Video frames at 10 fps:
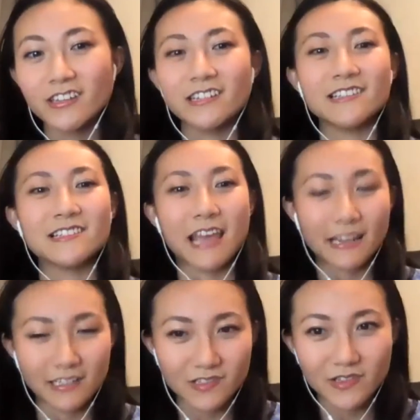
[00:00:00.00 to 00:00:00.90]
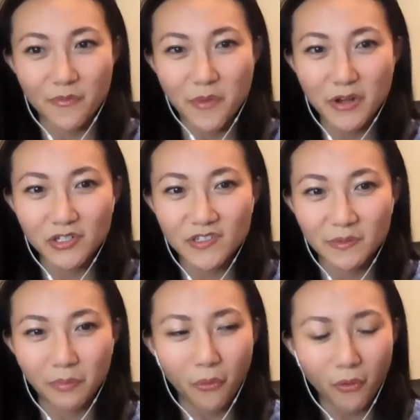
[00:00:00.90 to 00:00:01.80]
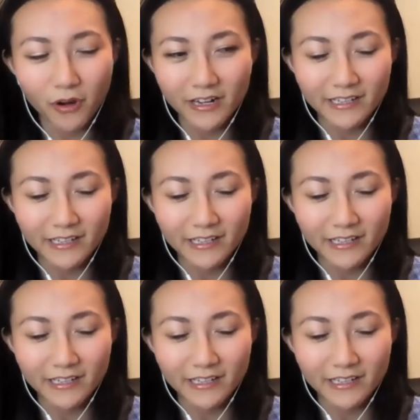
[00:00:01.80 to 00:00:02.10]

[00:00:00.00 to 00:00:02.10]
he's getting so much support,